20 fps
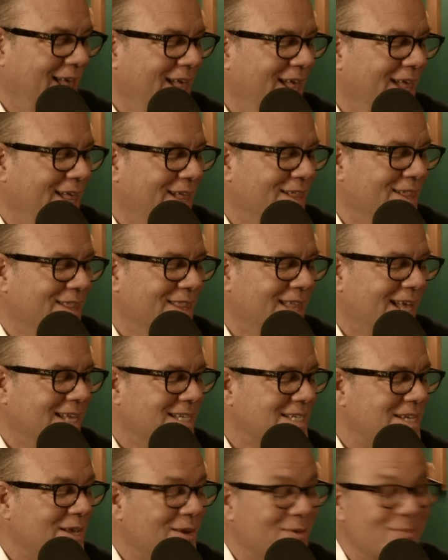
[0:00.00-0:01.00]
That's
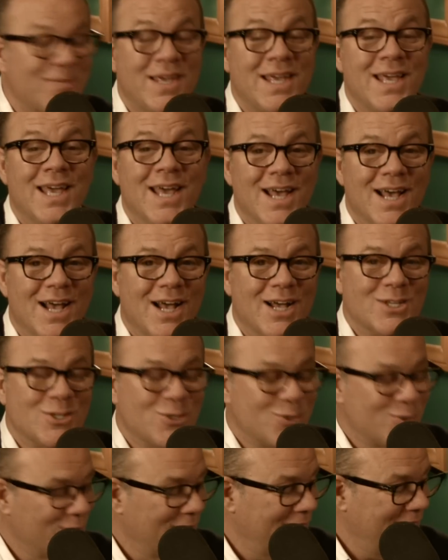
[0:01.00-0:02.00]
going to be a
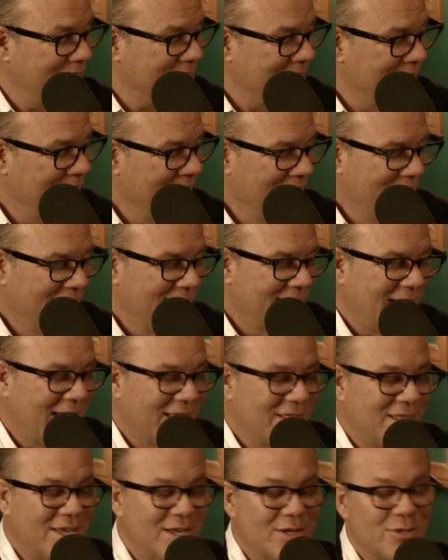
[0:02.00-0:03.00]
treat.
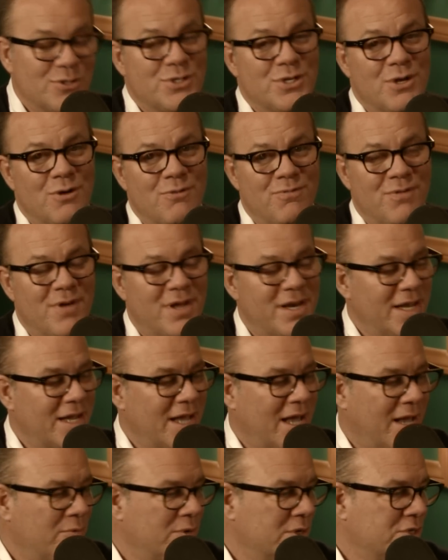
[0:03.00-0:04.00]
Kathleen is so funny.
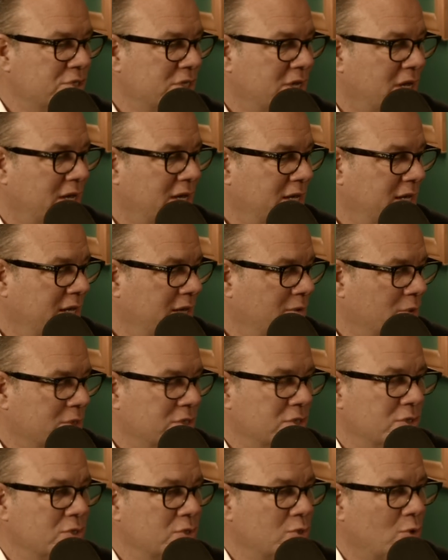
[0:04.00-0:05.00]
I wish it
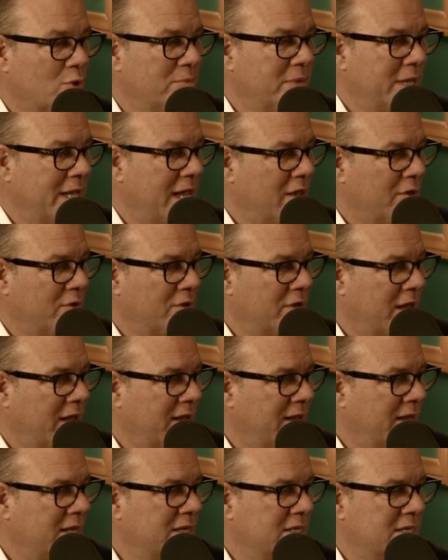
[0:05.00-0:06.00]
wasn't storming out and
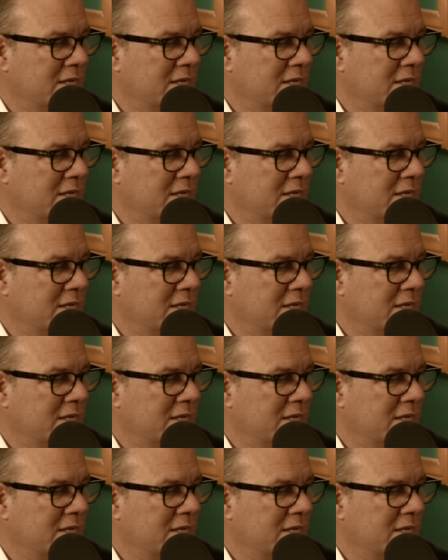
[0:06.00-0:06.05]
I didn't